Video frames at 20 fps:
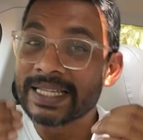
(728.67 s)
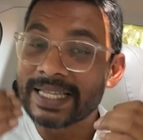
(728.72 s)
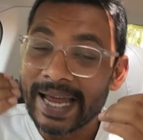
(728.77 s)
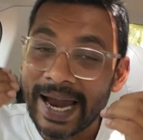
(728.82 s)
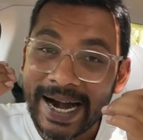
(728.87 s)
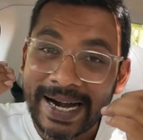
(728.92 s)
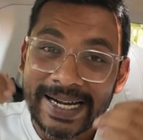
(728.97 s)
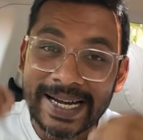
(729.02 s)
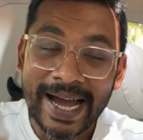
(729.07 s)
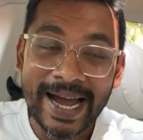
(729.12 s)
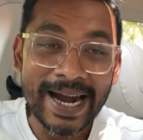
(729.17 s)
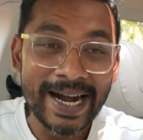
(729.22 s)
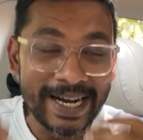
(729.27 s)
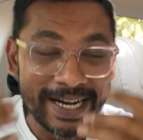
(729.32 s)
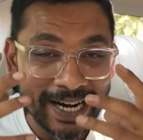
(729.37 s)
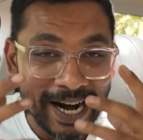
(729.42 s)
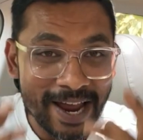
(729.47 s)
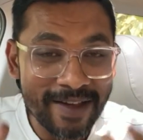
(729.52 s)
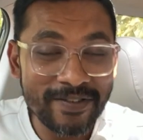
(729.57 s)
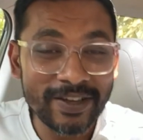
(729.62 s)
The entire
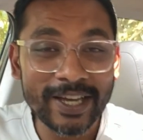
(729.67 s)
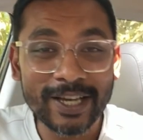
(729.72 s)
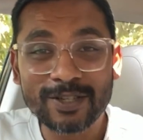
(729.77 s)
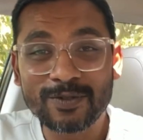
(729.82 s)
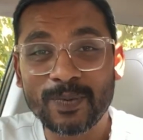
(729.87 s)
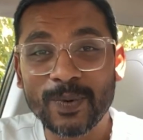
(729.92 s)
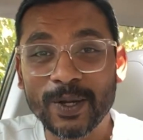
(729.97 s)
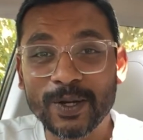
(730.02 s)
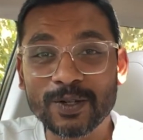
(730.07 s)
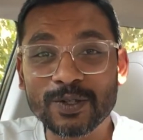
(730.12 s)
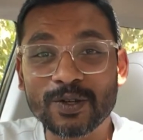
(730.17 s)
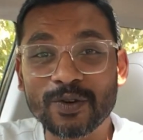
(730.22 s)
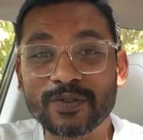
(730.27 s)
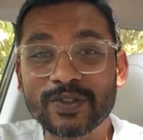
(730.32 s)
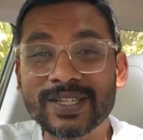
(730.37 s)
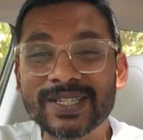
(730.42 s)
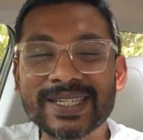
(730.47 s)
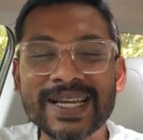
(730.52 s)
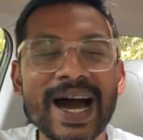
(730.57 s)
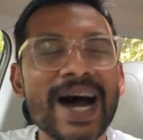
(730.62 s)
driving experience of
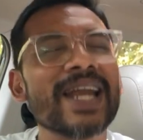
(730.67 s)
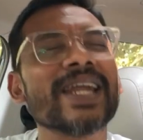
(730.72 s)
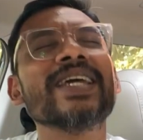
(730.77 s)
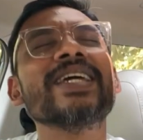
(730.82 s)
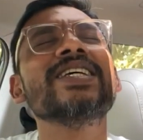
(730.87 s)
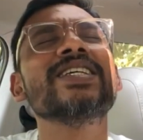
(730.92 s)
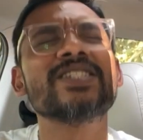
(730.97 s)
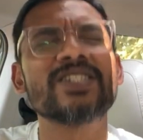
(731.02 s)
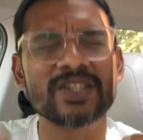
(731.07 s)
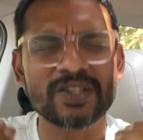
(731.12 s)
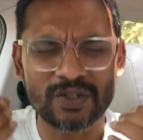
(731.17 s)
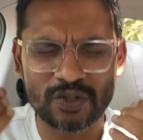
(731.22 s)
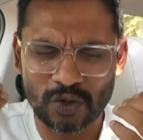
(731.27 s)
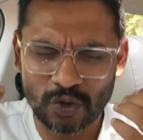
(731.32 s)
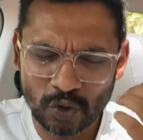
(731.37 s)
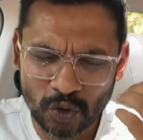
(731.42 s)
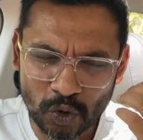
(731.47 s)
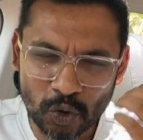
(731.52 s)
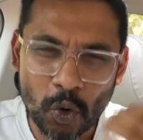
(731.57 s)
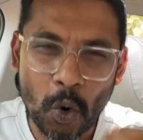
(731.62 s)
this car is
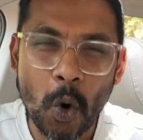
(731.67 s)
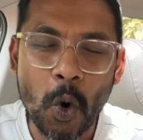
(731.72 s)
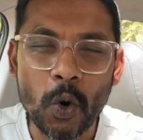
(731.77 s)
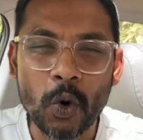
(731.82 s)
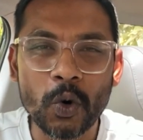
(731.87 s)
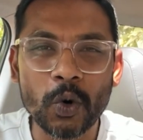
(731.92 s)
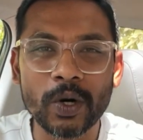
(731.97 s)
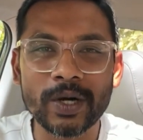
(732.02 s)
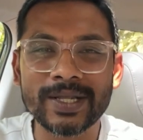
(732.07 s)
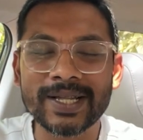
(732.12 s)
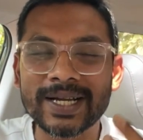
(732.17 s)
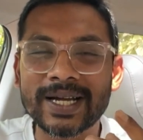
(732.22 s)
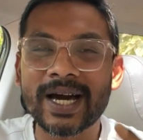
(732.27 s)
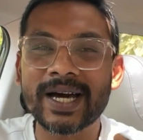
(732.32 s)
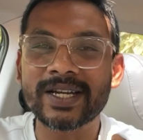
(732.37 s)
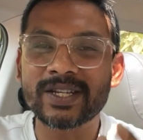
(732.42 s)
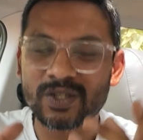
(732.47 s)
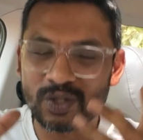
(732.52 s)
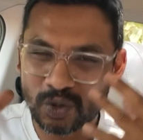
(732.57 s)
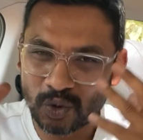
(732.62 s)
so good. The
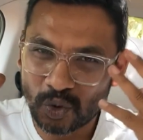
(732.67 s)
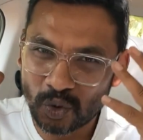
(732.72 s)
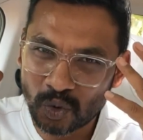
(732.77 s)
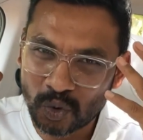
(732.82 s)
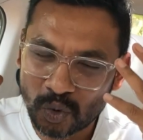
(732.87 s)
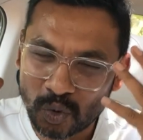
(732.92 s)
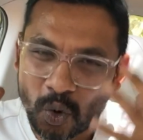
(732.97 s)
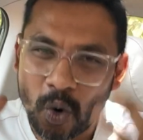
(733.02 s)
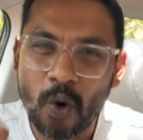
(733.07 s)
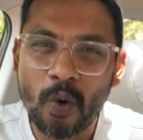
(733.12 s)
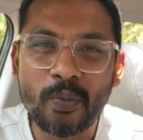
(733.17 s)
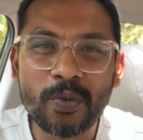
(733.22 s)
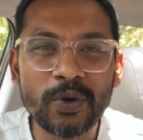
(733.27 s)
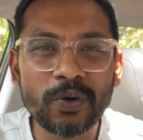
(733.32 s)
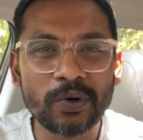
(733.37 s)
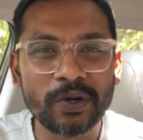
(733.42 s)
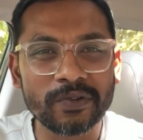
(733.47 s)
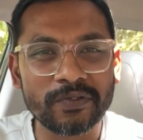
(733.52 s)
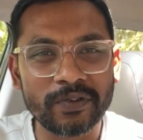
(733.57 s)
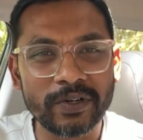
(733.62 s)
car is so
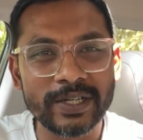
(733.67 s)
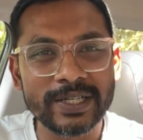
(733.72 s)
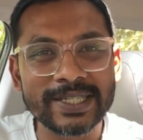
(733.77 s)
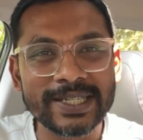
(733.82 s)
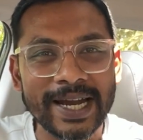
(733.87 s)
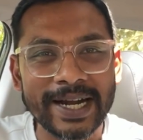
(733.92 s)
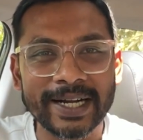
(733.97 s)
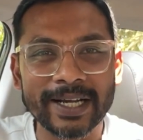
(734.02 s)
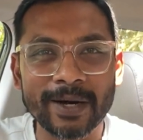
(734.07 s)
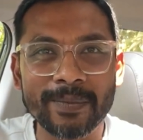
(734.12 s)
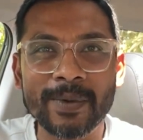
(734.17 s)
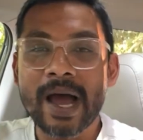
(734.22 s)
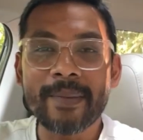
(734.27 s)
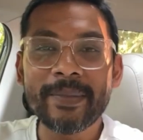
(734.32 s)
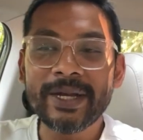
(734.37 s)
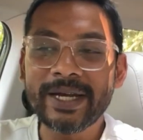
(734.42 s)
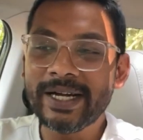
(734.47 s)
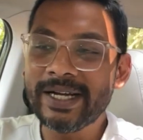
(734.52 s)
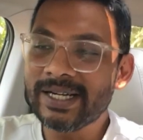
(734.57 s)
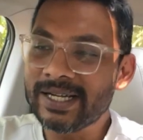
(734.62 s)
beautifully set up. I
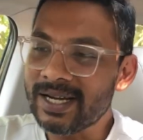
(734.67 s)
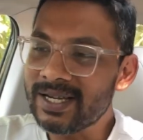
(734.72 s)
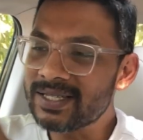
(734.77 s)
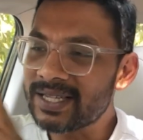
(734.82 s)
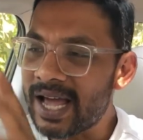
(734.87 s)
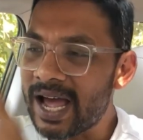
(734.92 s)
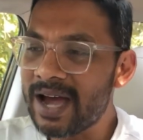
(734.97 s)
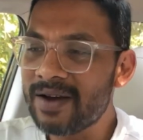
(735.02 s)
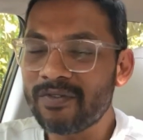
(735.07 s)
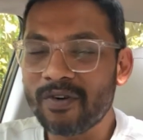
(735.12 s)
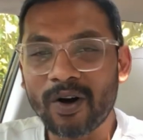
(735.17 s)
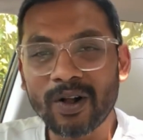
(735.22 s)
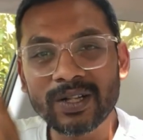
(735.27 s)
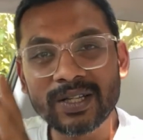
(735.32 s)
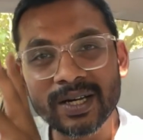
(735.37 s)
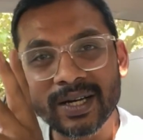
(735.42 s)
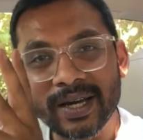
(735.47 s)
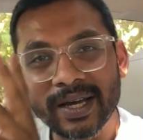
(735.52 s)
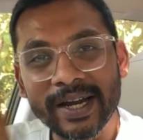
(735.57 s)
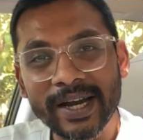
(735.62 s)
mean, it does have all
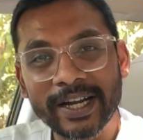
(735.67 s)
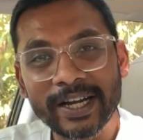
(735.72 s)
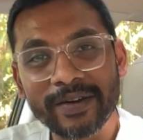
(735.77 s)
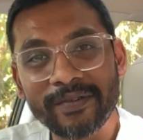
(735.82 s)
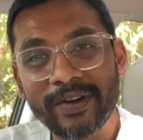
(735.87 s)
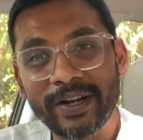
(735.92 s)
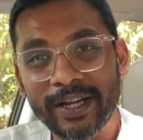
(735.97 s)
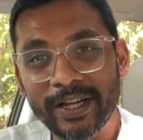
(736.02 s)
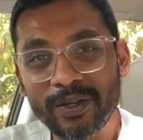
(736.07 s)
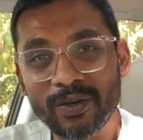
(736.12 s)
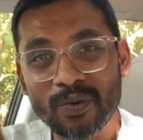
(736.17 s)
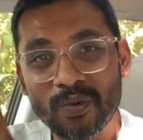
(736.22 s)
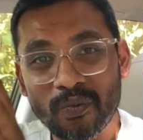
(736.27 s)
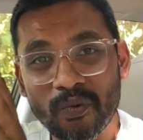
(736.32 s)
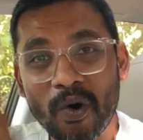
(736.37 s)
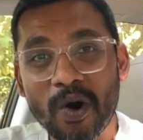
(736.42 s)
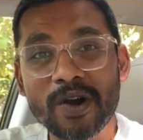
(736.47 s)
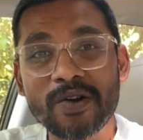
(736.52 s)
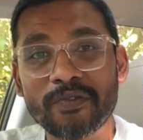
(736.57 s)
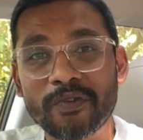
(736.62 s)
the connectivity you
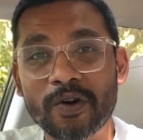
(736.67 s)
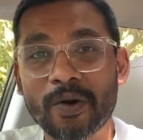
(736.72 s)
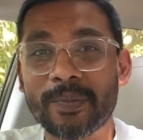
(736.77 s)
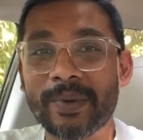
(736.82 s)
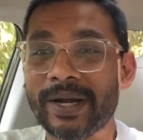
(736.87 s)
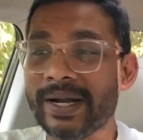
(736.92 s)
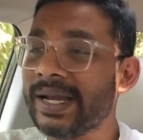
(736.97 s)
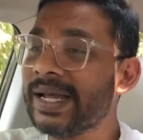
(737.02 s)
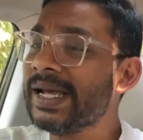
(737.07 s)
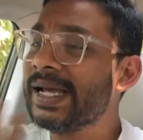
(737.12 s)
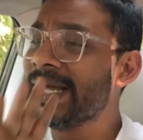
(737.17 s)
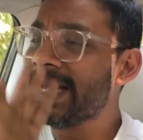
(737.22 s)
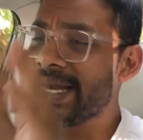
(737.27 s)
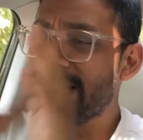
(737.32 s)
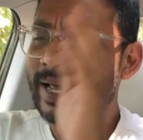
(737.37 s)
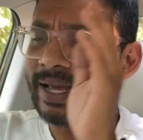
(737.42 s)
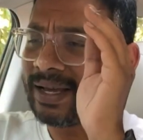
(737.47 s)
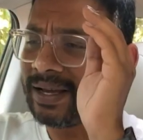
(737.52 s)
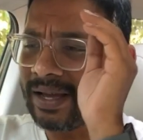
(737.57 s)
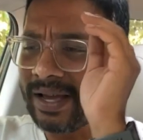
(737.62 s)
want from it.
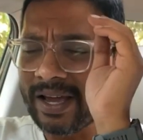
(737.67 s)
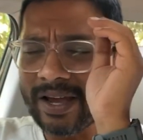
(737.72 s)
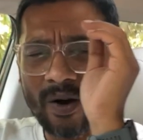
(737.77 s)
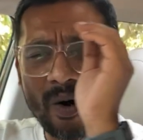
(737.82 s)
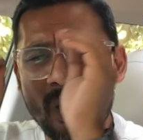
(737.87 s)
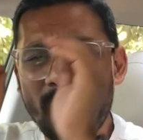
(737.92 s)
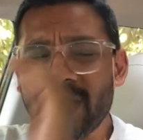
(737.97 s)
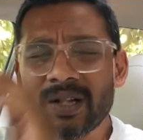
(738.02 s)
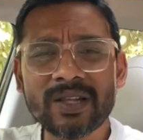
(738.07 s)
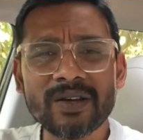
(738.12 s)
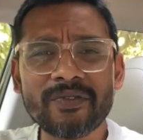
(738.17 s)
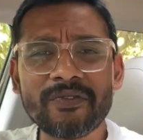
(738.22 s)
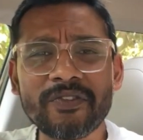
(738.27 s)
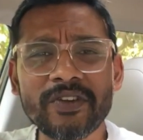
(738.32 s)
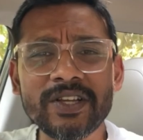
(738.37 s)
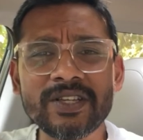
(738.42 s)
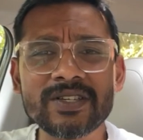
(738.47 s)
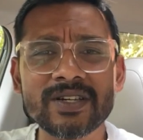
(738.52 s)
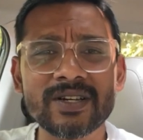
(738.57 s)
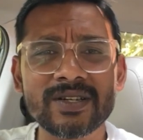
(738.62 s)
Like, all the
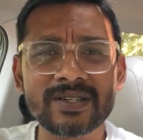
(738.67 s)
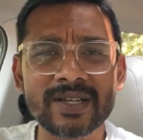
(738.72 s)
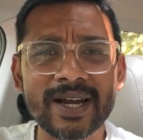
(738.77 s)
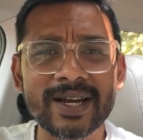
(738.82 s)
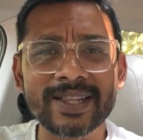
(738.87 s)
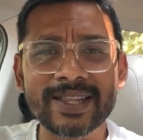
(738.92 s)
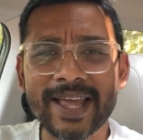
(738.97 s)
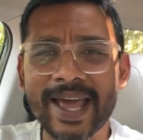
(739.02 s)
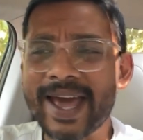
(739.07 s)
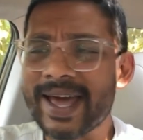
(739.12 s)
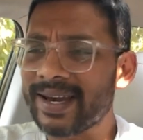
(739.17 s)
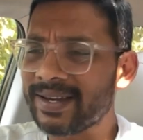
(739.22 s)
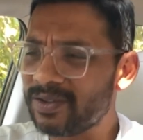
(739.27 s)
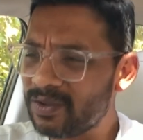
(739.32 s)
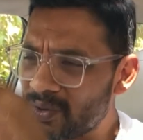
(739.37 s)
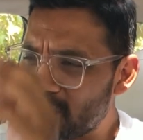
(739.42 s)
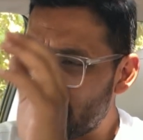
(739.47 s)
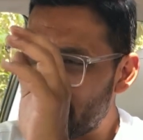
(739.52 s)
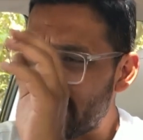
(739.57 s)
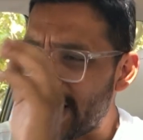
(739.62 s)
features are there.
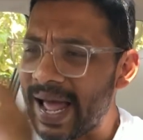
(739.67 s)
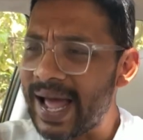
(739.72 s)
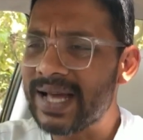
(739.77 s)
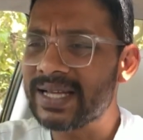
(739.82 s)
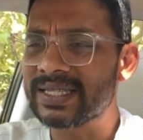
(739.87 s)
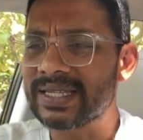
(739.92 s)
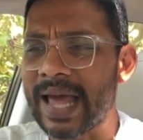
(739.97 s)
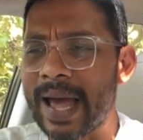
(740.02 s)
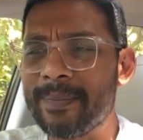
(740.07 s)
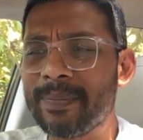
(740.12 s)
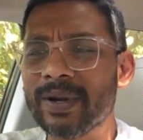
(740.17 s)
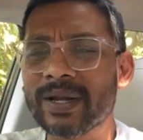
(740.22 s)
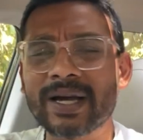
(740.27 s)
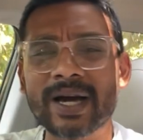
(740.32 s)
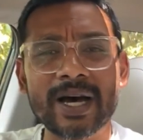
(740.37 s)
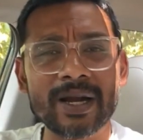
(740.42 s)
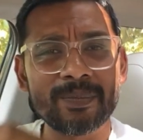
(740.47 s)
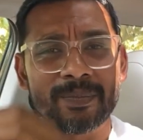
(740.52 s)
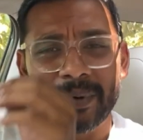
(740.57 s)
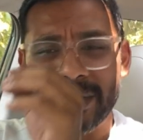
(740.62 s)
It has Apple
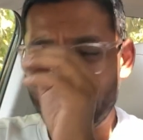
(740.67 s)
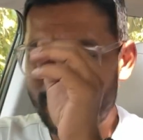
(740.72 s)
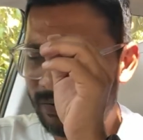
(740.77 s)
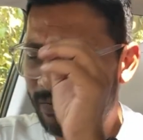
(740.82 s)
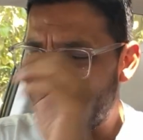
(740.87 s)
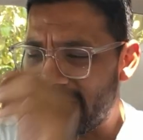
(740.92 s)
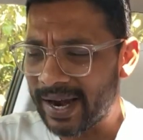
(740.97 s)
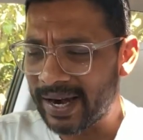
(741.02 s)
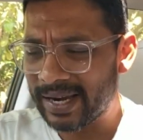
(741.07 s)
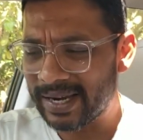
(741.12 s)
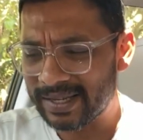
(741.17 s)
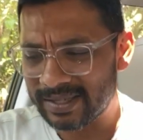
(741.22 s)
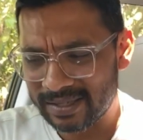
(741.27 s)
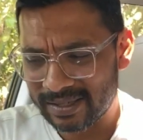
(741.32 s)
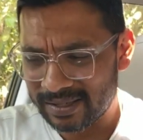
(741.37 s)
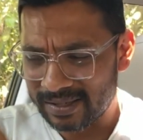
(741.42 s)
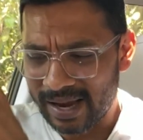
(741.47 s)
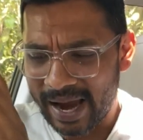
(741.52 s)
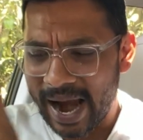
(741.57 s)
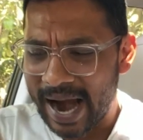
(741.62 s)
CarPlay,
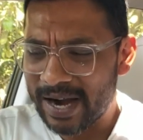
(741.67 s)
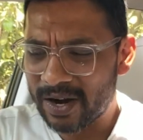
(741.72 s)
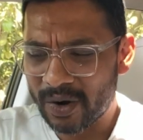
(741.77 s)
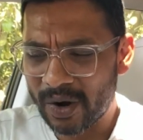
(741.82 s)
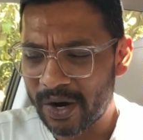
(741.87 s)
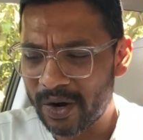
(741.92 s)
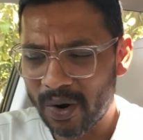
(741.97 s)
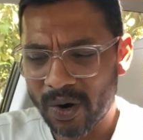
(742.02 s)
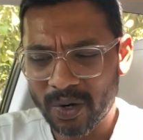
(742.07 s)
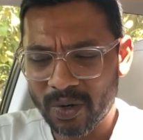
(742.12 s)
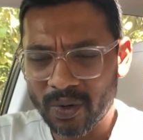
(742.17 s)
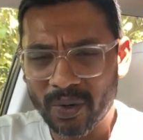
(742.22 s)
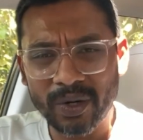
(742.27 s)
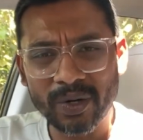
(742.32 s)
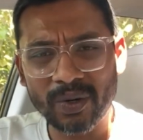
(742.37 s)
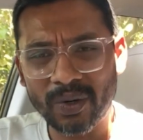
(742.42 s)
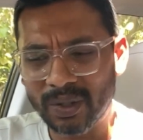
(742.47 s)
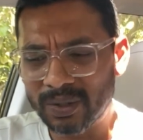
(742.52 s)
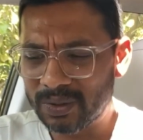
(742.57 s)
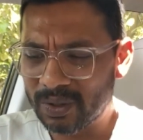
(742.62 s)
wireless Android Auto
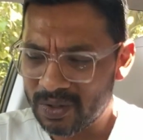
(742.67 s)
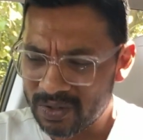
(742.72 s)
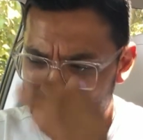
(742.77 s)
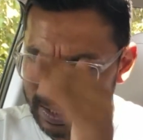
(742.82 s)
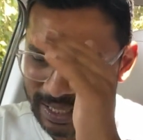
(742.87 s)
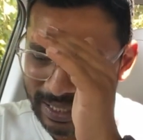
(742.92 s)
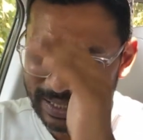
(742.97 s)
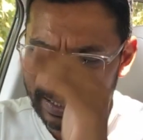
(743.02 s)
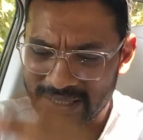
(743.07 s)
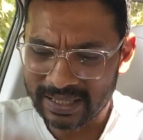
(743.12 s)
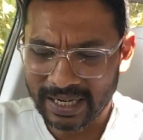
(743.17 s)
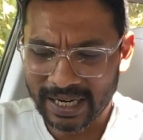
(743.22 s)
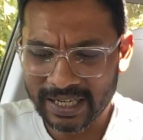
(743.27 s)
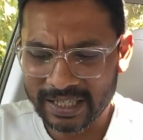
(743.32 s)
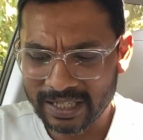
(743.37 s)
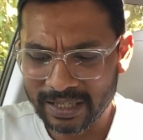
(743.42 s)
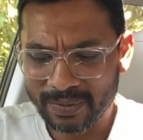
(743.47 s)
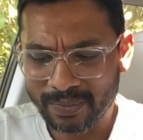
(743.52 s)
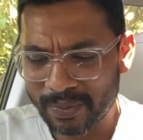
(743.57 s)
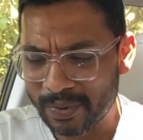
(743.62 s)
and all those things,
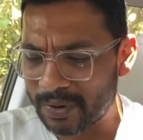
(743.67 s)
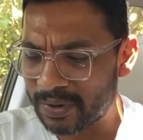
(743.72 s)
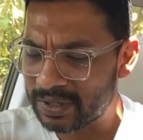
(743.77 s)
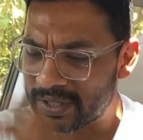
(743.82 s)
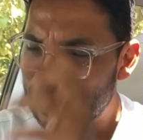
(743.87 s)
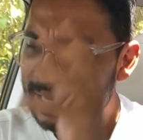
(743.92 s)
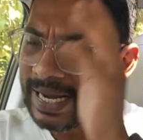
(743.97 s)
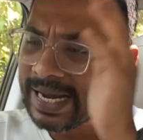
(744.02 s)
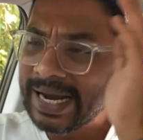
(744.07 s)
charging ports.